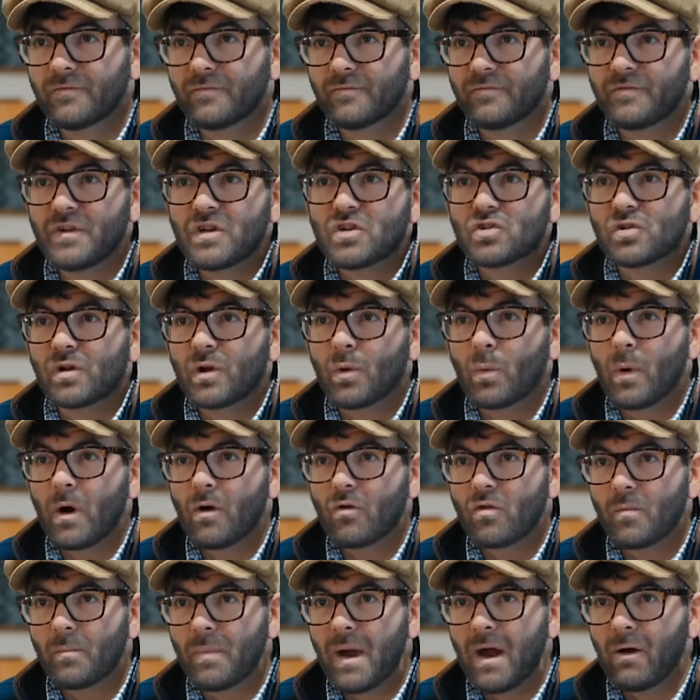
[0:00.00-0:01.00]
visually aware
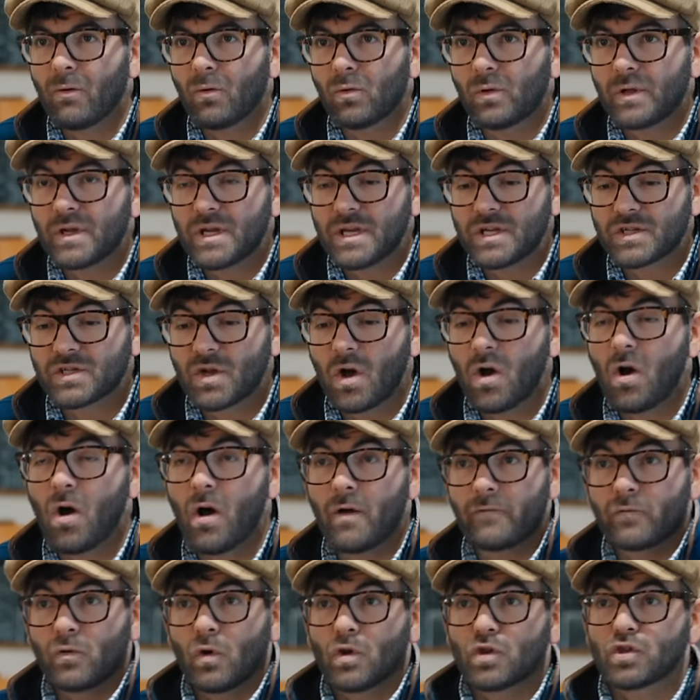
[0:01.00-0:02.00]
of the barrel, it's
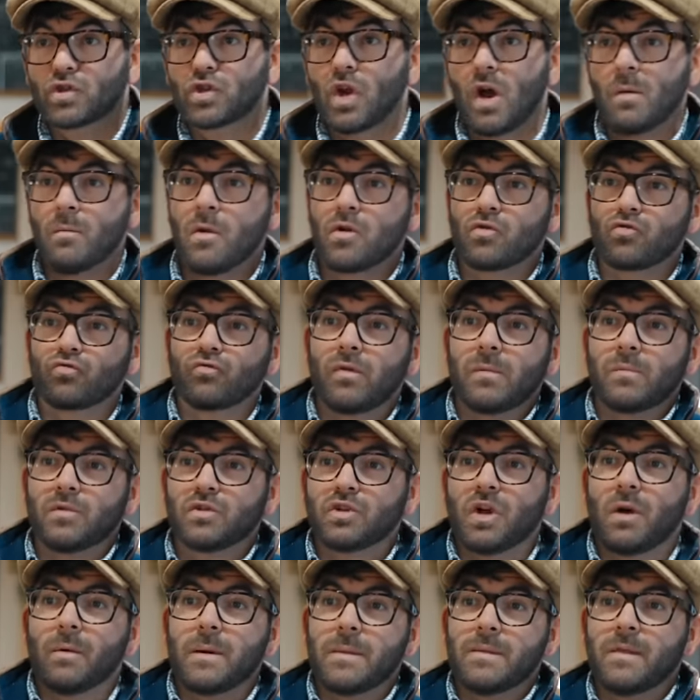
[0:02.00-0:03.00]
I've got so much rib
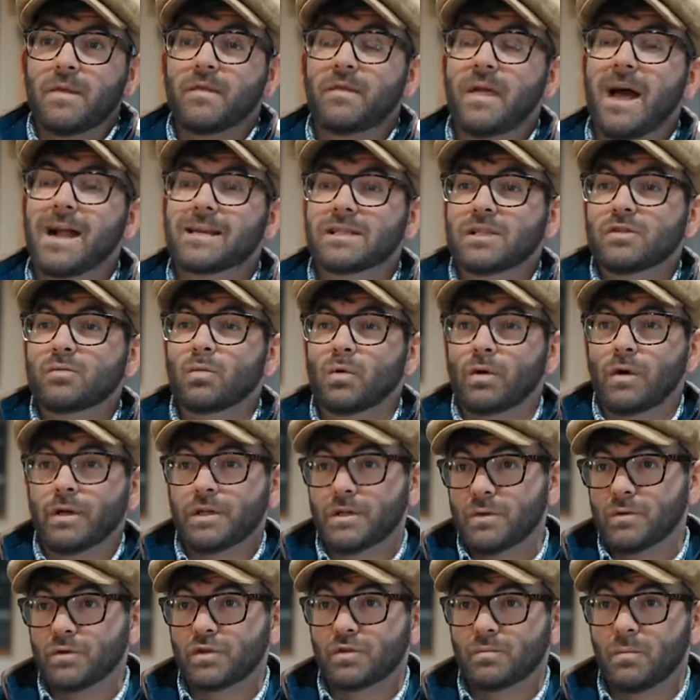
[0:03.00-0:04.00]
showing that that is what I
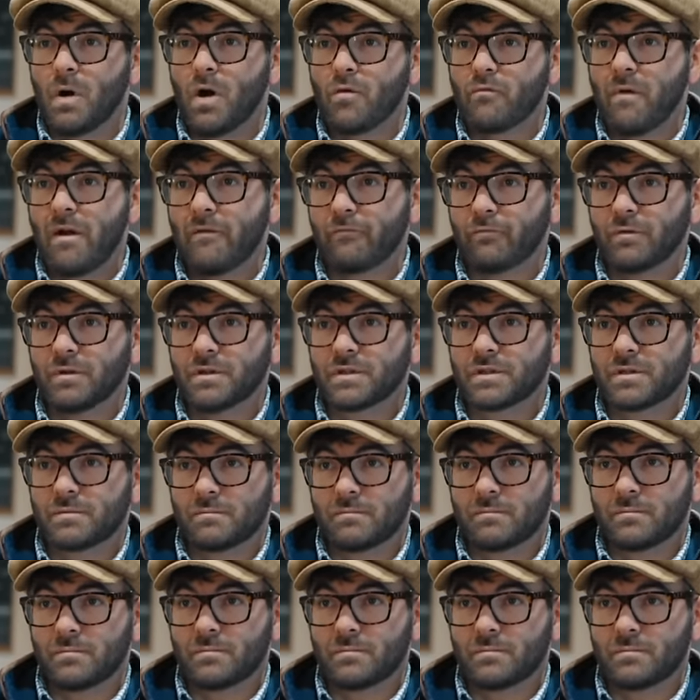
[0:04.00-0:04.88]
use as my reference.